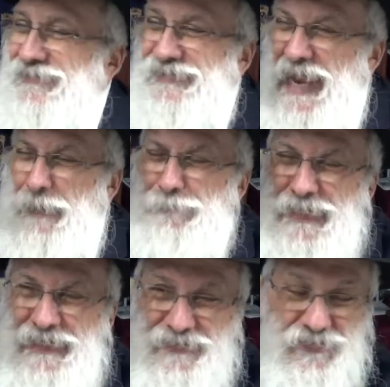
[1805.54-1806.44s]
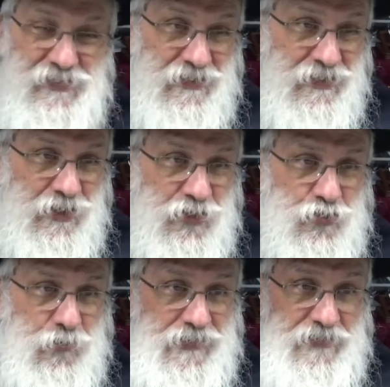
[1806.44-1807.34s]
to tap in
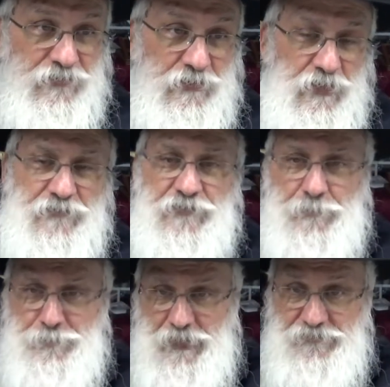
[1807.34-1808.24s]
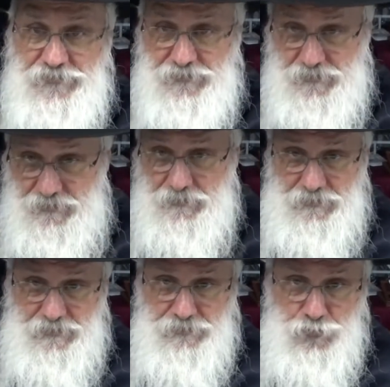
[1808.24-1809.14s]
to a level of above
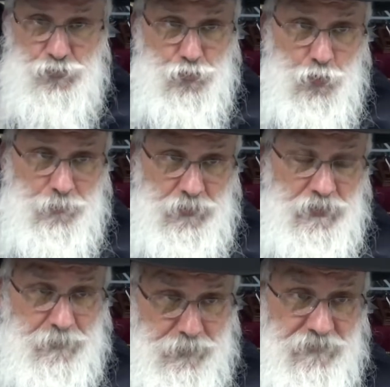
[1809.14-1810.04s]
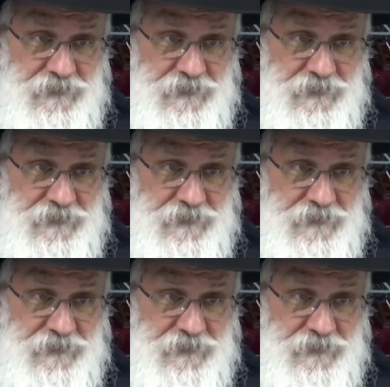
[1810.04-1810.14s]
normal, above